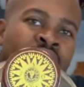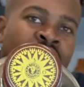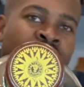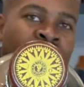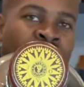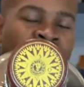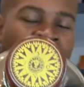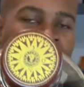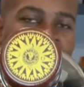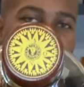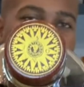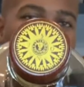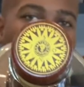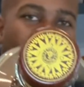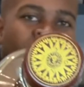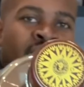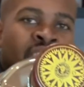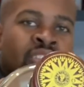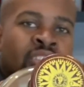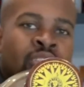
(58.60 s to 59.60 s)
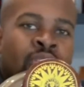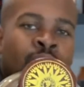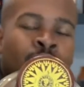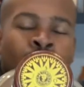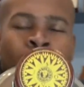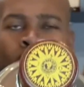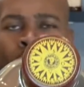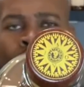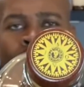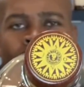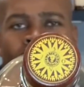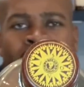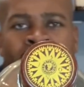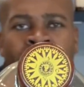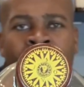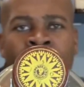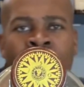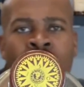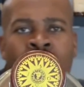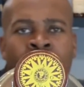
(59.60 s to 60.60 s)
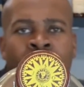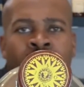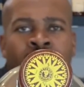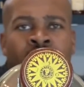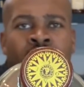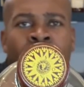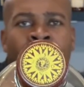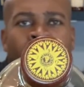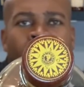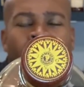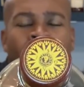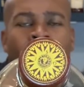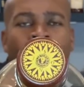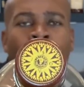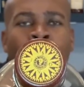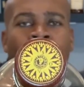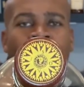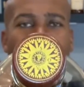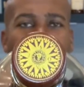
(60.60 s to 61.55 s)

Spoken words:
design, more of like a compass